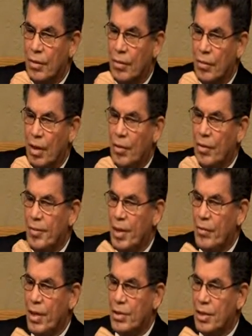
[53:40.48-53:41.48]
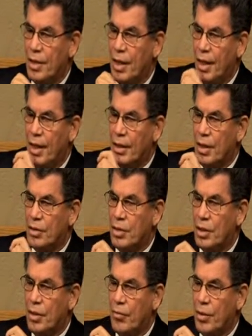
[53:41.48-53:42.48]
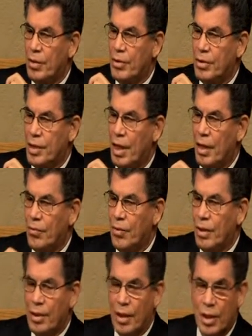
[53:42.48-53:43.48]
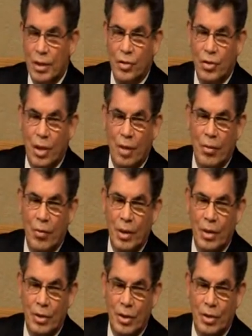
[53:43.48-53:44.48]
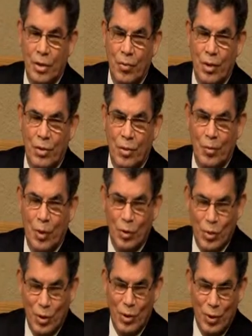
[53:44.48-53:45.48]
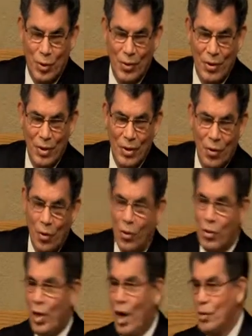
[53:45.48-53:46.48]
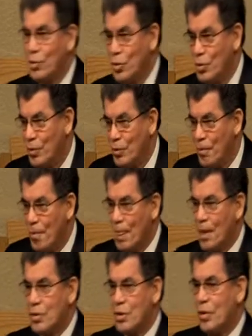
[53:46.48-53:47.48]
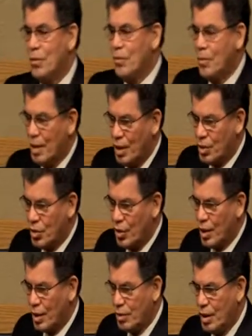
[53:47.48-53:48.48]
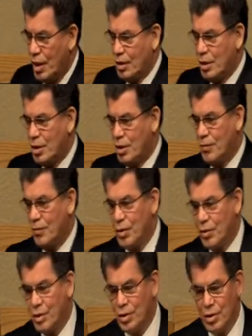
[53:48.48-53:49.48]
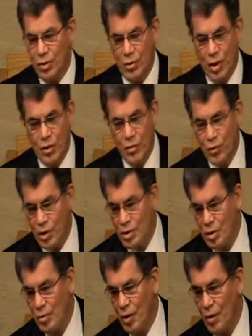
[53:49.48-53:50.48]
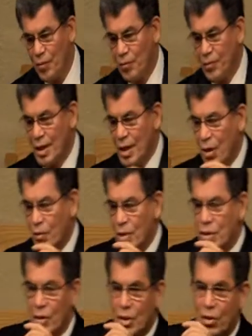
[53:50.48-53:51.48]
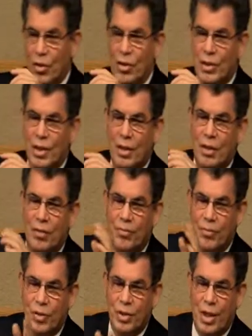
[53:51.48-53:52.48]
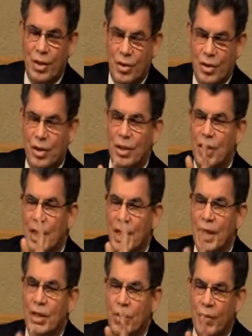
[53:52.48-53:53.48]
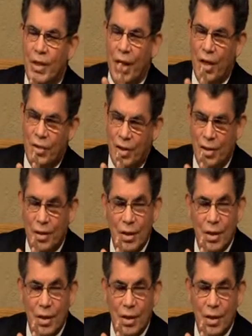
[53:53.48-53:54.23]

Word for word: Well, we may raise our hand until we decide and discover what it is that we're supposed to do or not do. So let's look at, at the Christian dress. First of all, I want you to notice that in the Genesis, in creation,